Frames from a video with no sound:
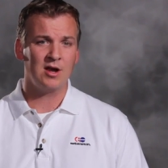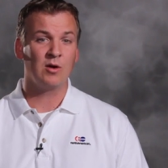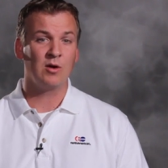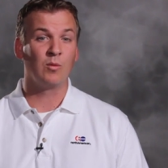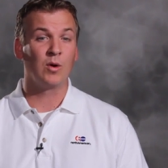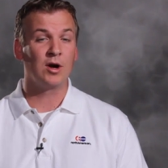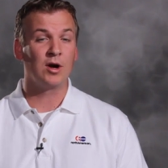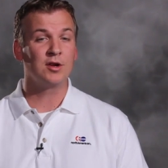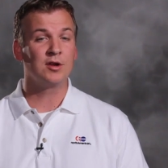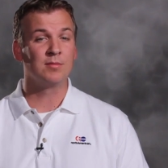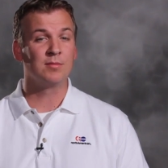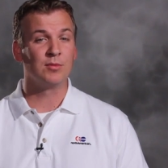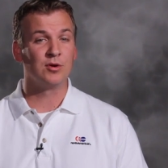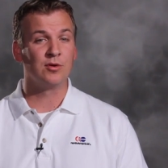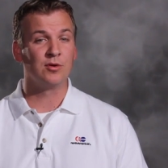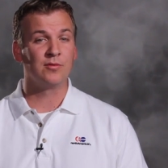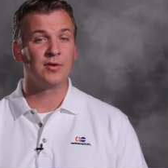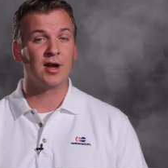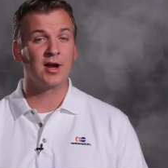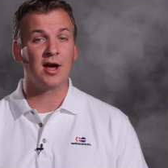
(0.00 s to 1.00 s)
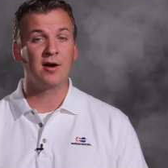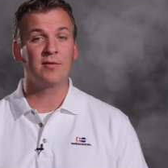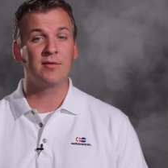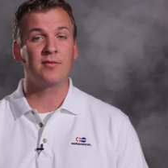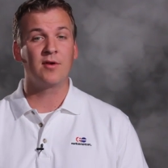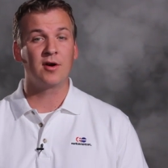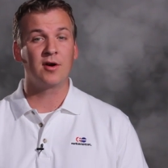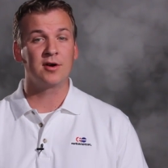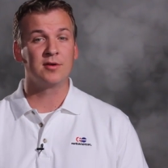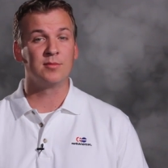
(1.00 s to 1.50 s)
Where you move and how
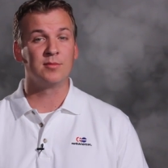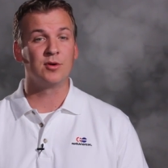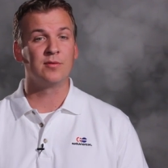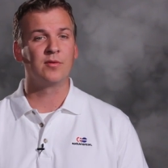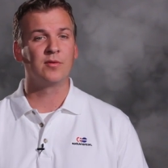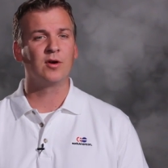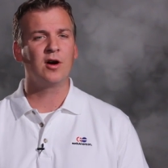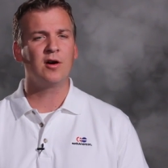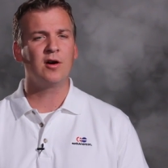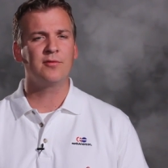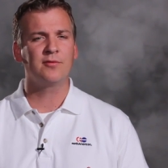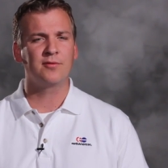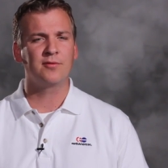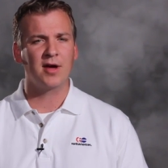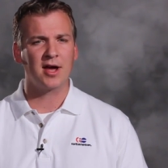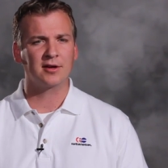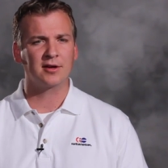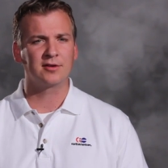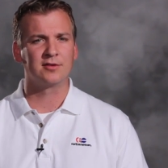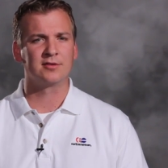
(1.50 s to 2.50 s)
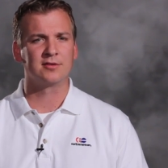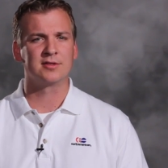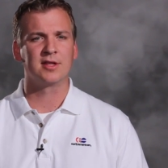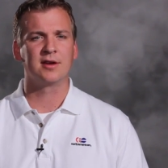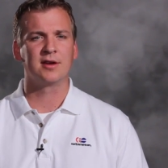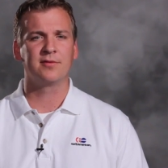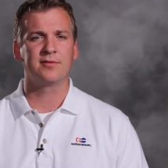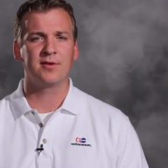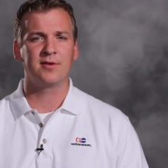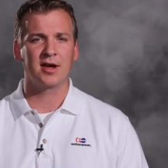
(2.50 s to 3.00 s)
far you move are all factors that
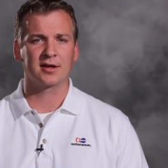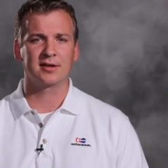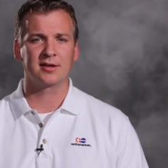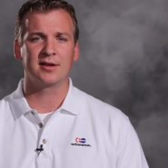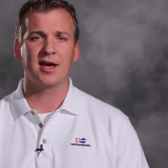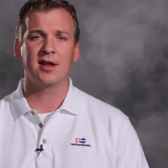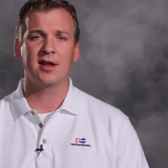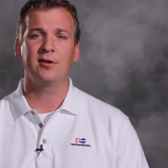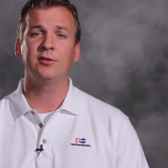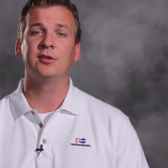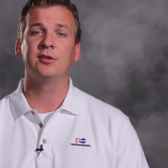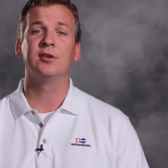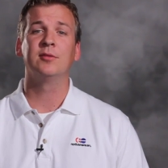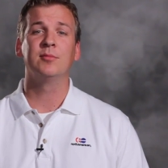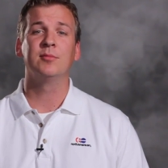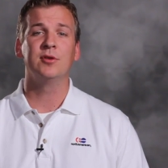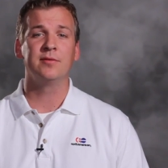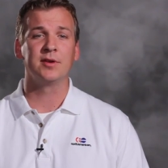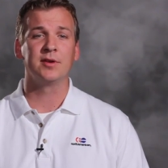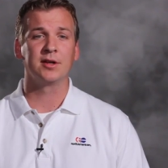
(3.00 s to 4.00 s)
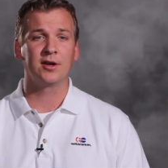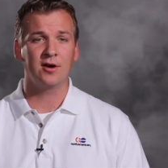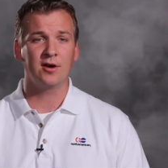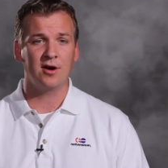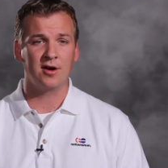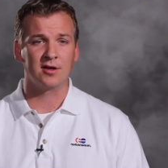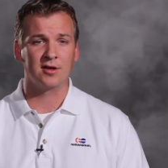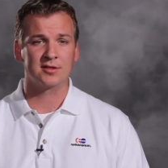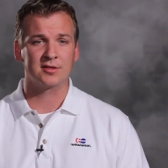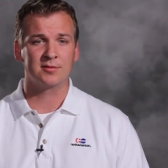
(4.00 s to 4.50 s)
affect not only your moving
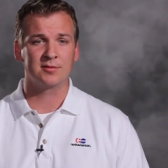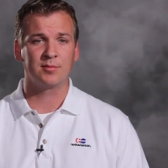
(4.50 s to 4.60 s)
costs